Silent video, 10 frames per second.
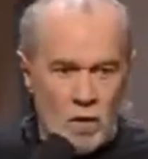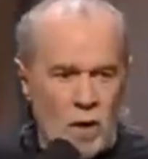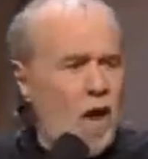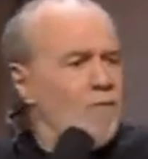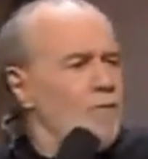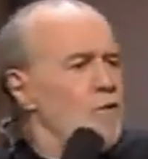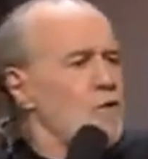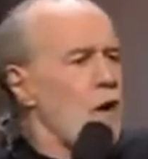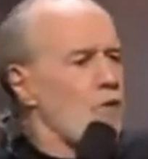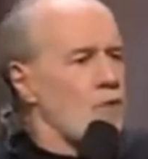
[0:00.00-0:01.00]
Life is
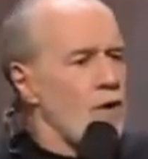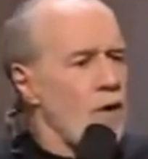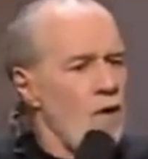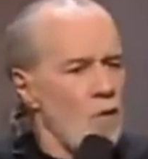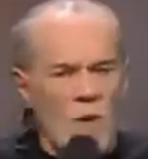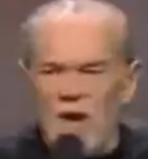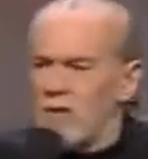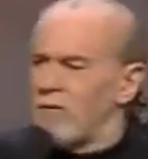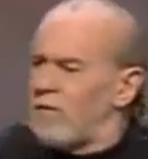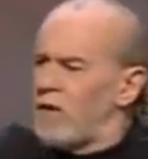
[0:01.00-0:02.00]
sacred.
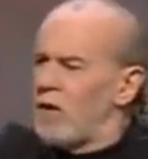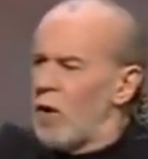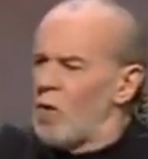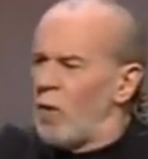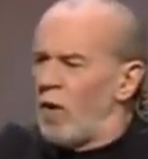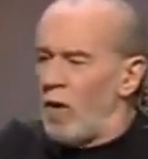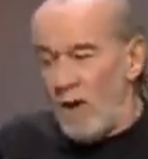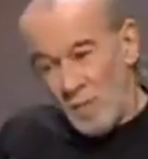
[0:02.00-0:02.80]
Makes you feel noble.